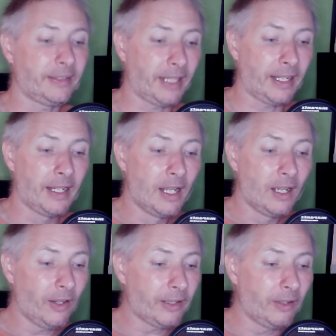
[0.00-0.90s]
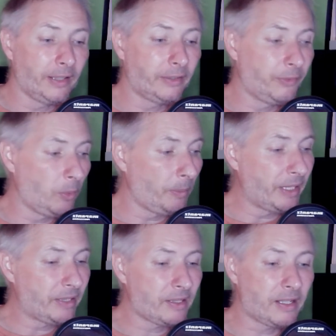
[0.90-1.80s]
"Hi guys, if you want me to
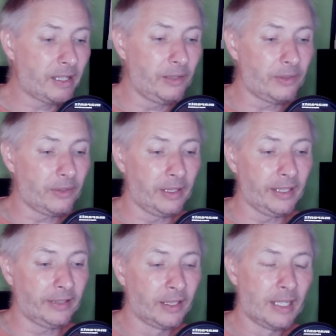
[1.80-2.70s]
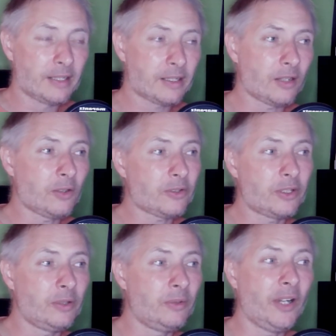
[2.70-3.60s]
continue doing this, it's going to cost you
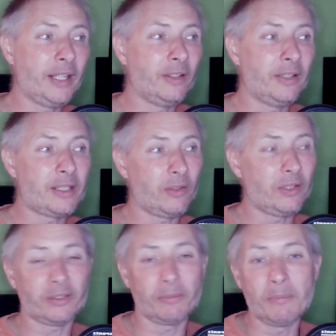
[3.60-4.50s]
ninety-nine dollars a month,"